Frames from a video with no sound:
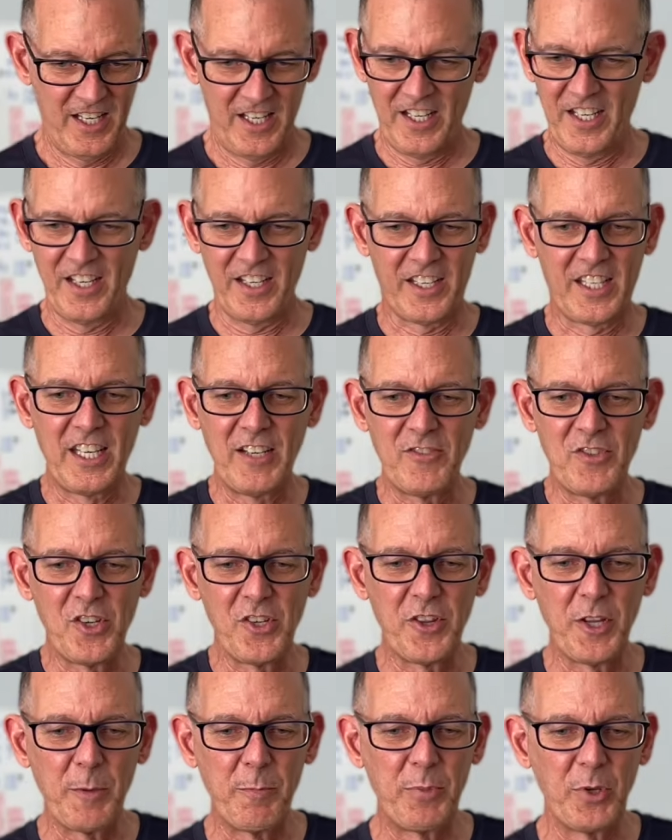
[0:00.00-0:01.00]
it gives you
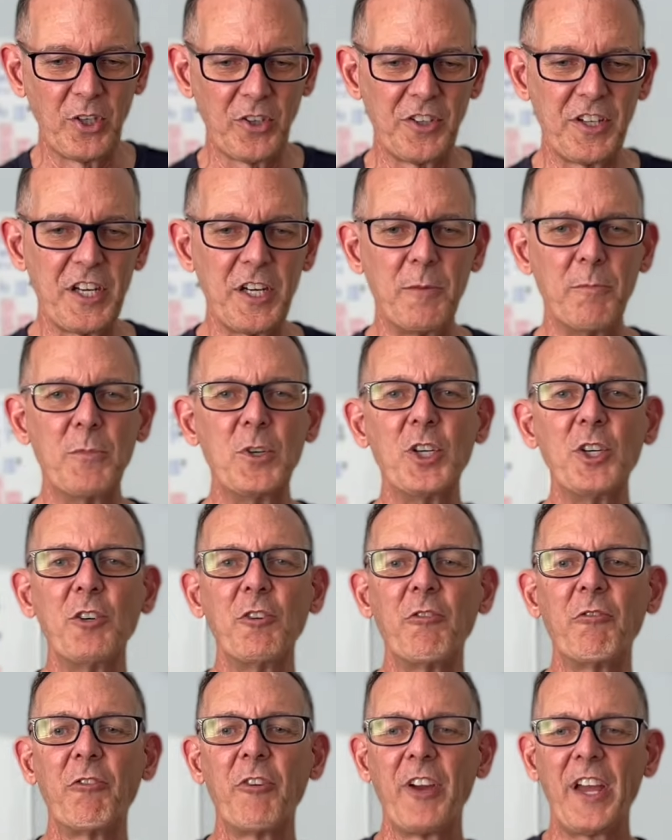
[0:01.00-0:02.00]
the ability to
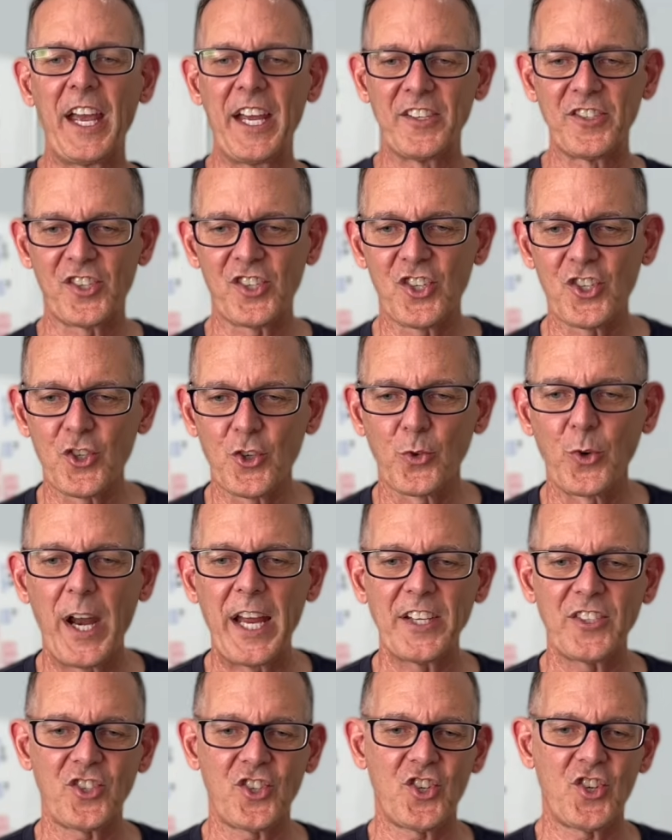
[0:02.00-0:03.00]
move and
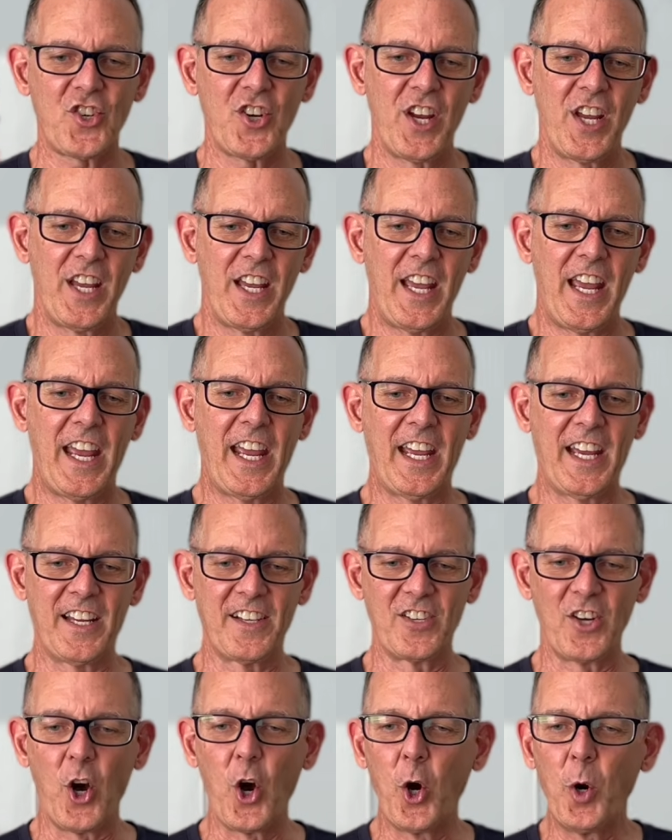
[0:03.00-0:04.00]
stretch
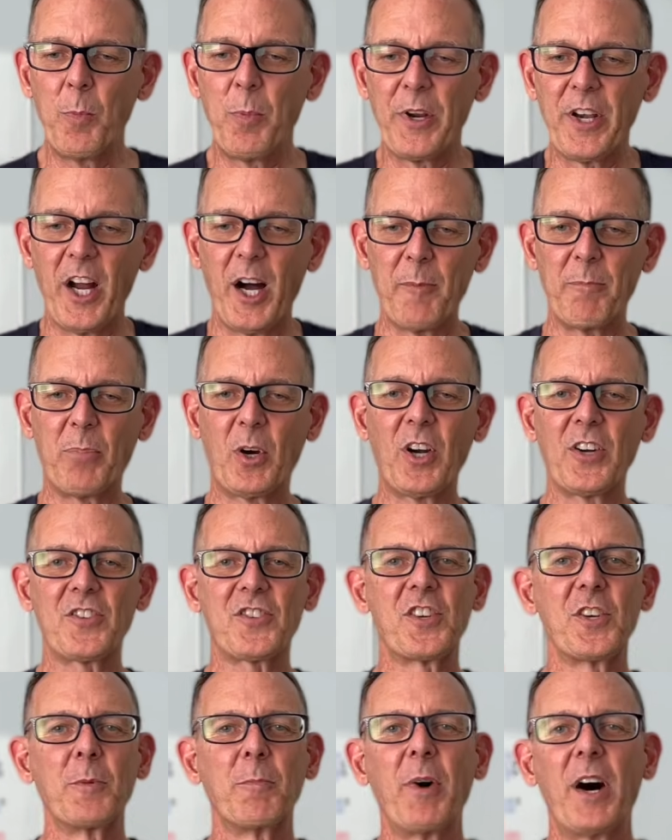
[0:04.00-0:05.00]
and open up parts
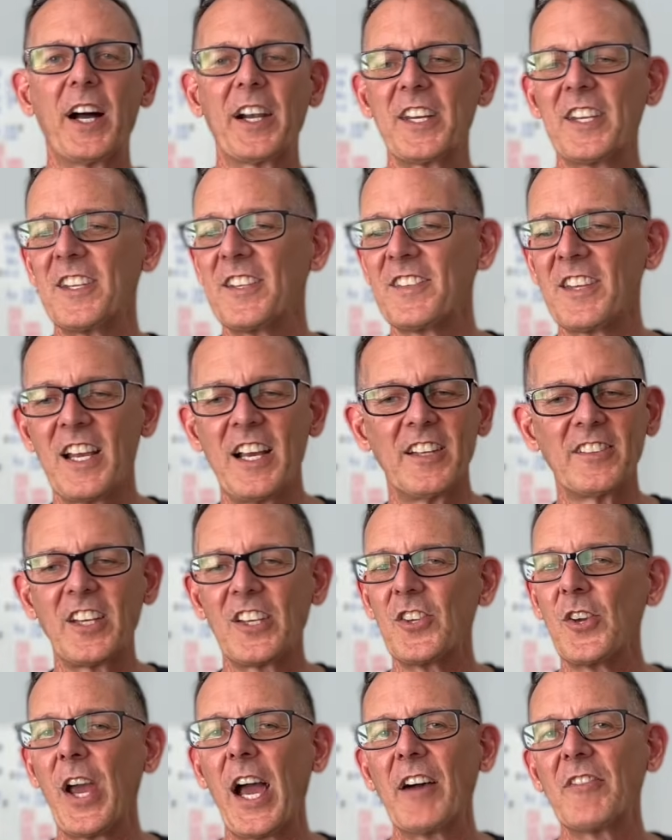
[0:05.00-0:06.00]
of your bodies that
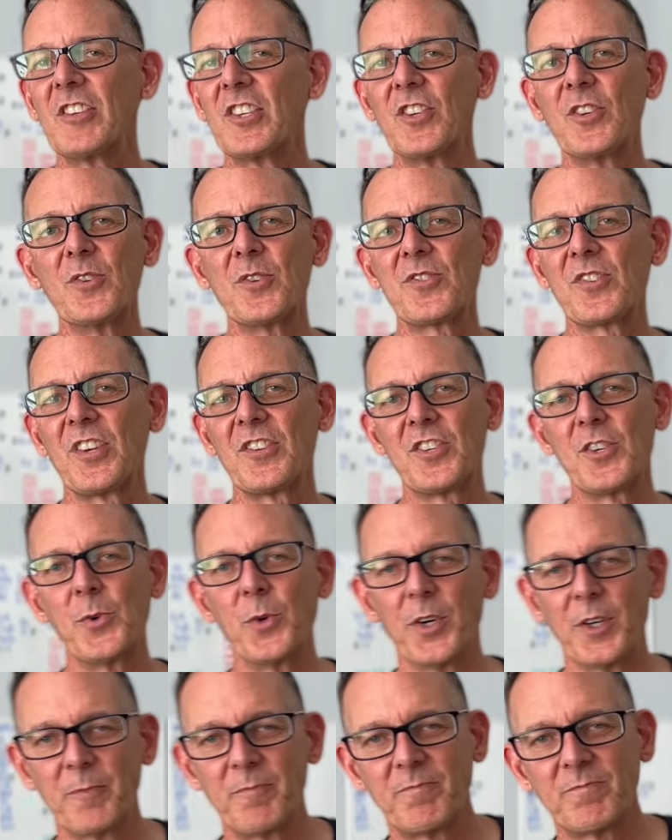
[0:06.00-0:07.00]
you haven't used since you
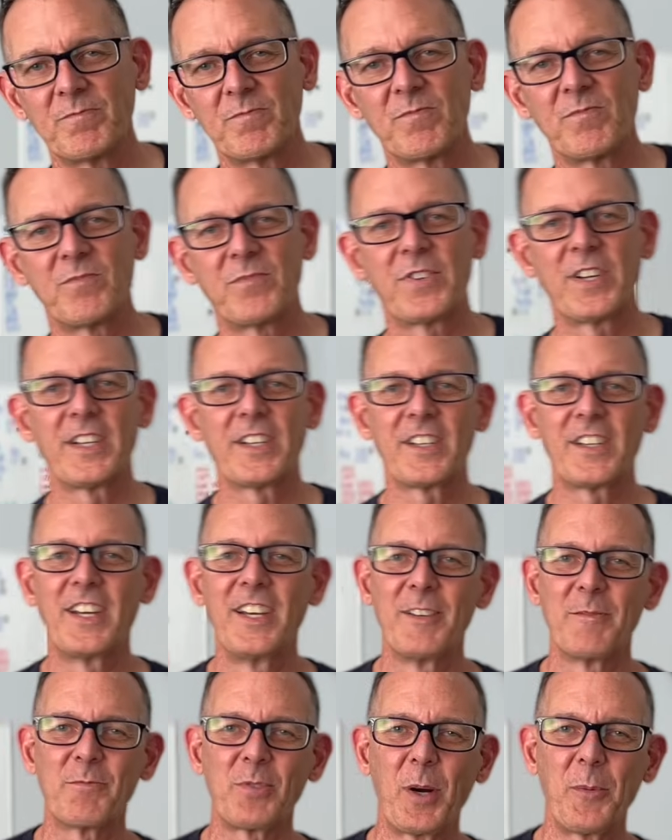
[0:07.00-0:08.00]
were
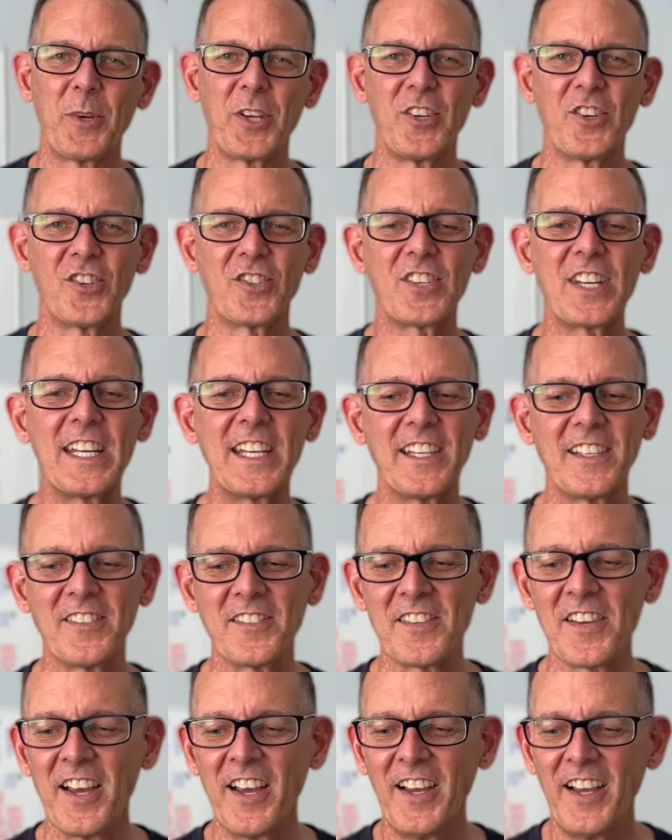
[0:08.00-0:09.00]
probably in your teens.